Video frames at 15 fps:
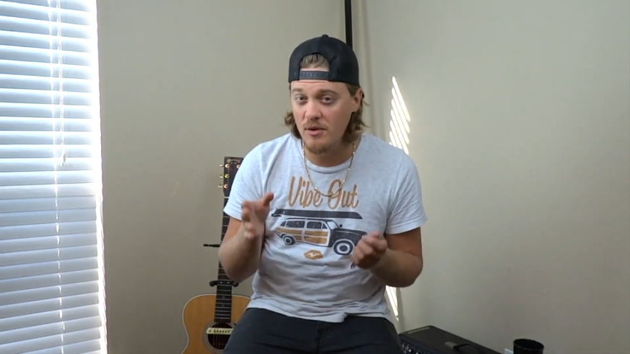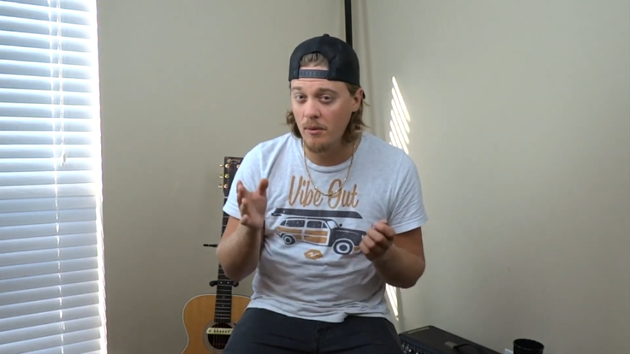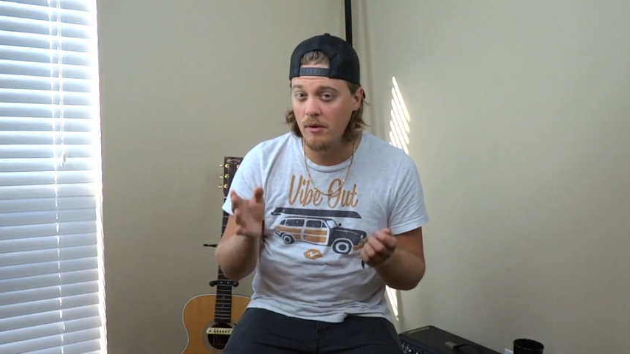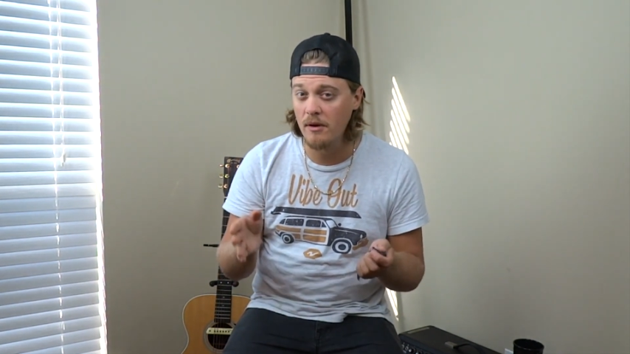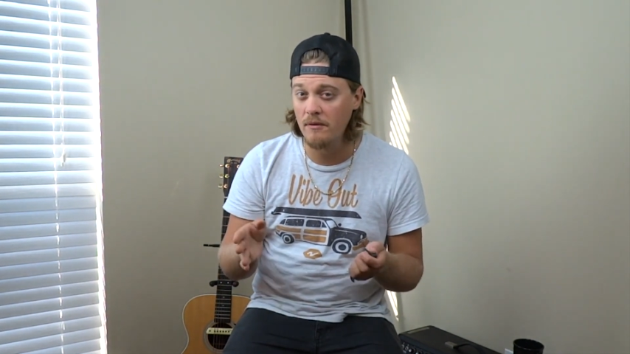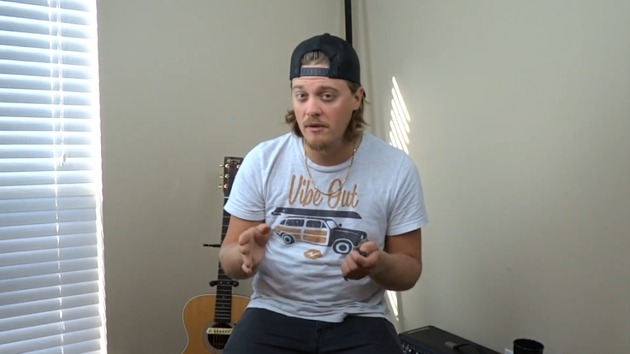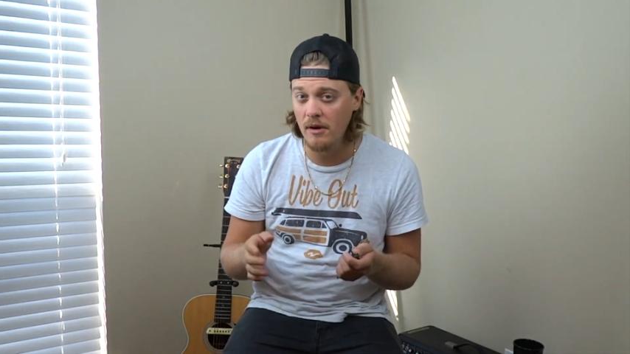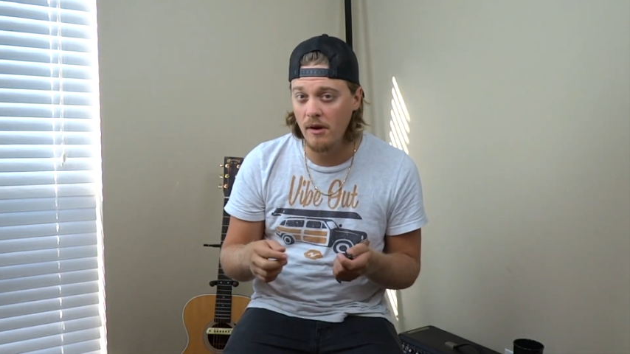you
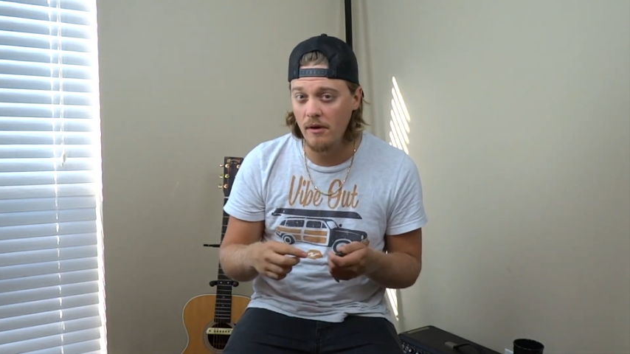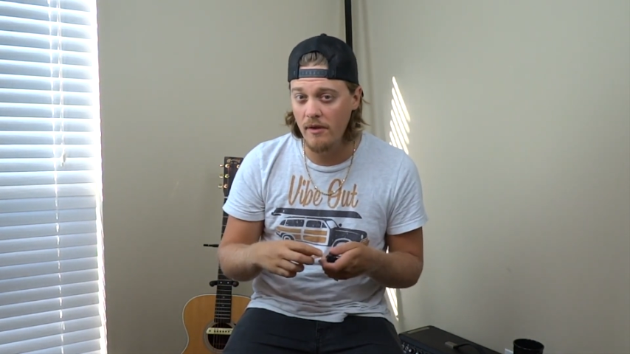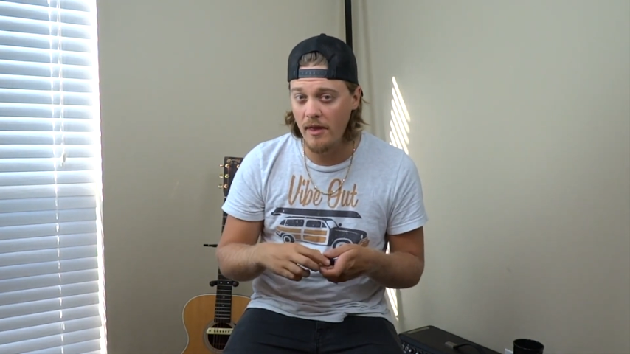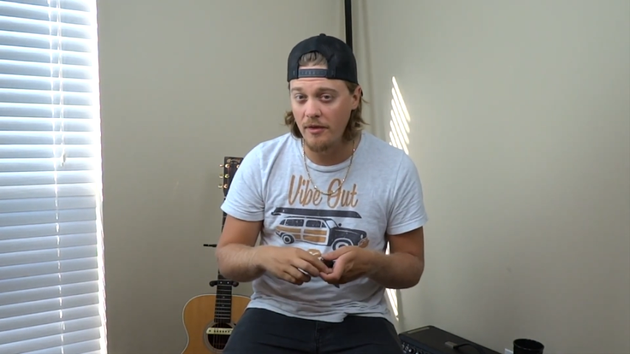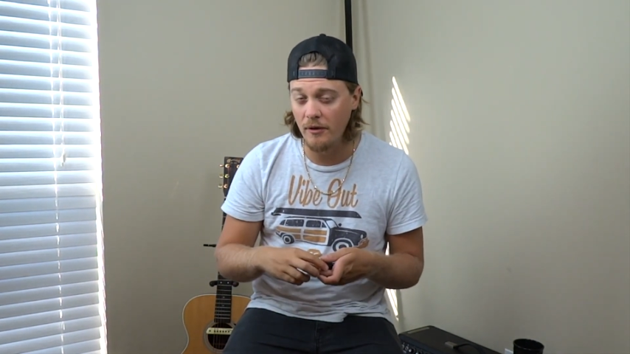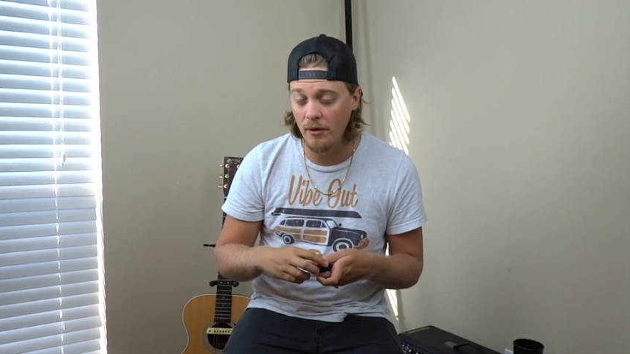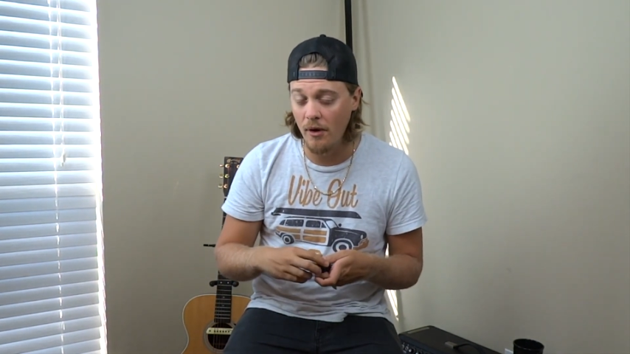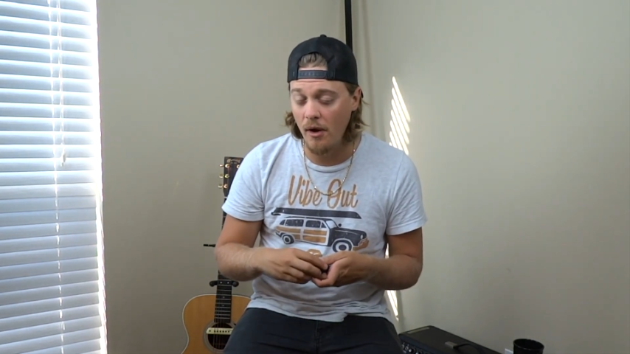won't even know
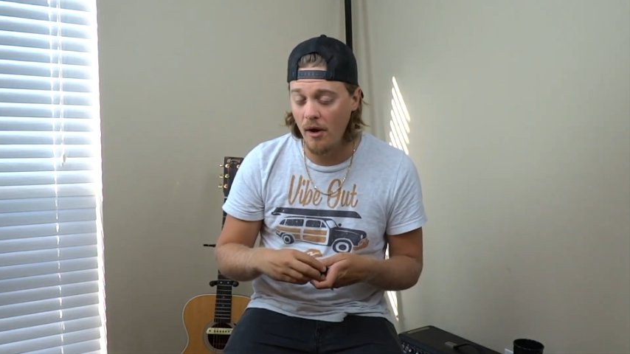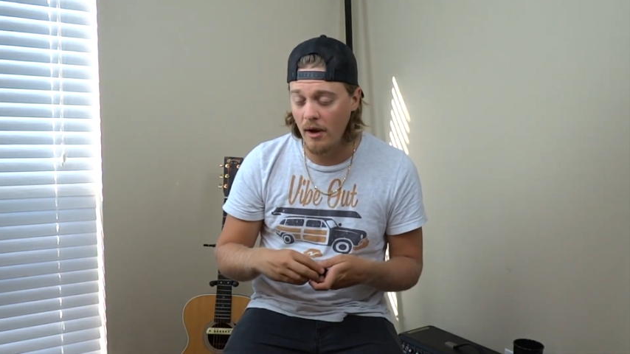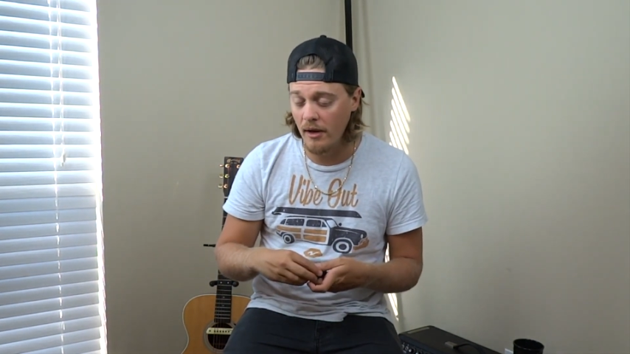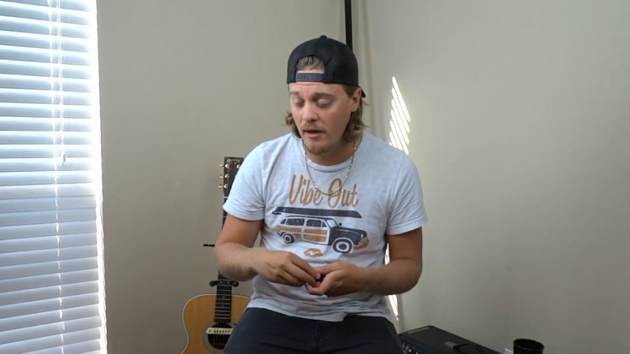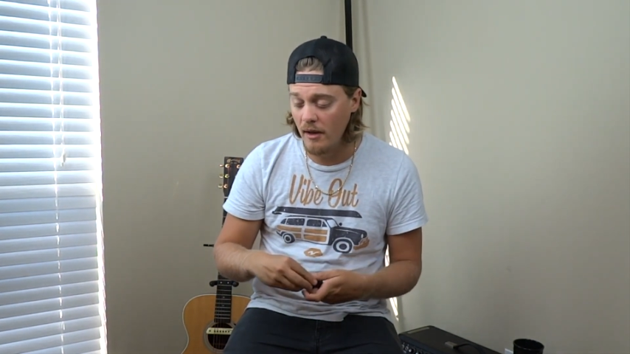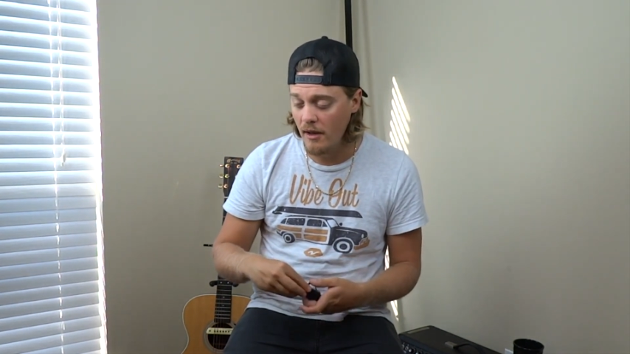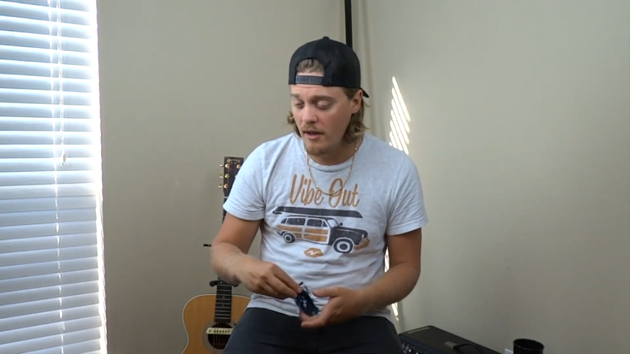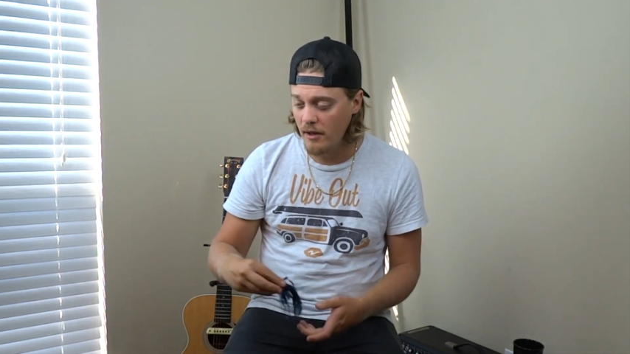that they're on.